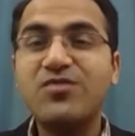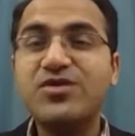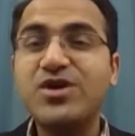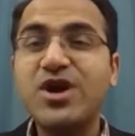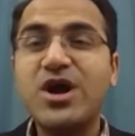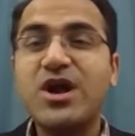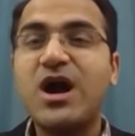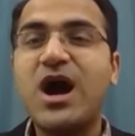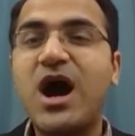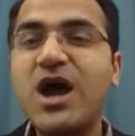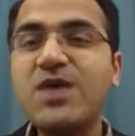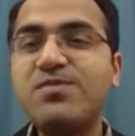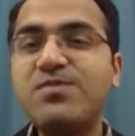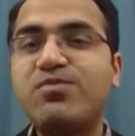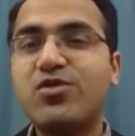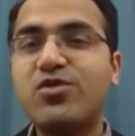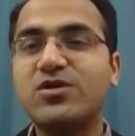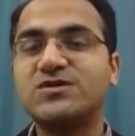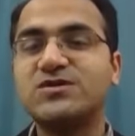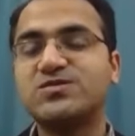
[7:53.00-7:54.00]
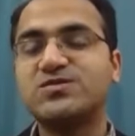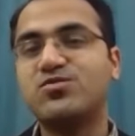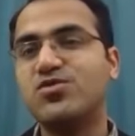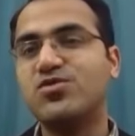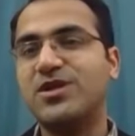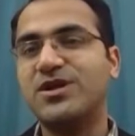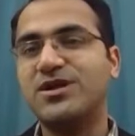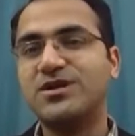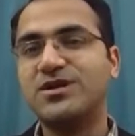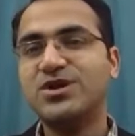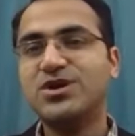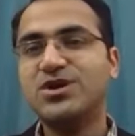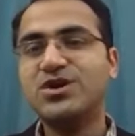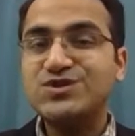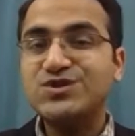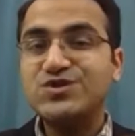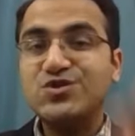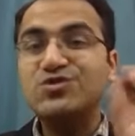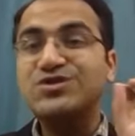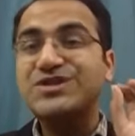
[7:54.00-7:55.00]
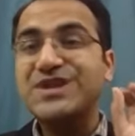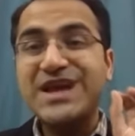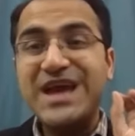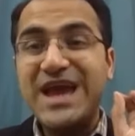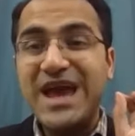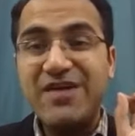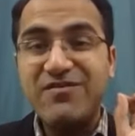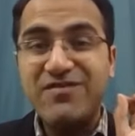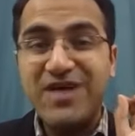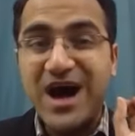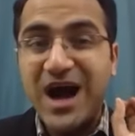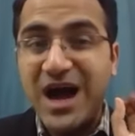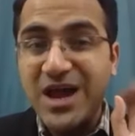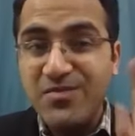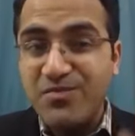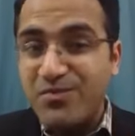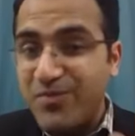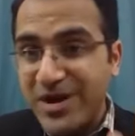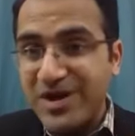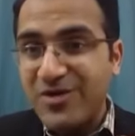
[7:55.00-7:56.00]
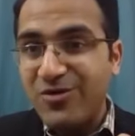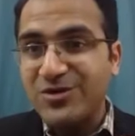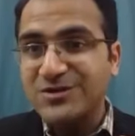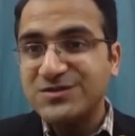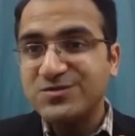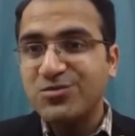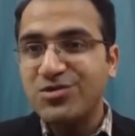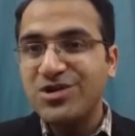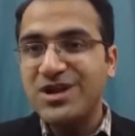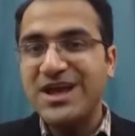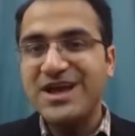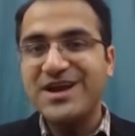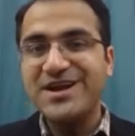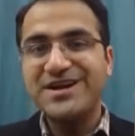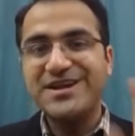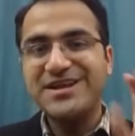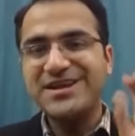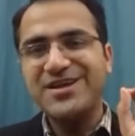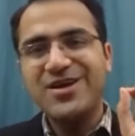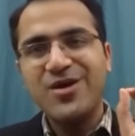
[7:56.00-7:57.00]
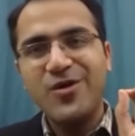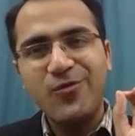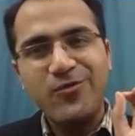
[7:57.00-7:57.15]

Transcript: They are hyperosmolar. So they have hyperosmolarity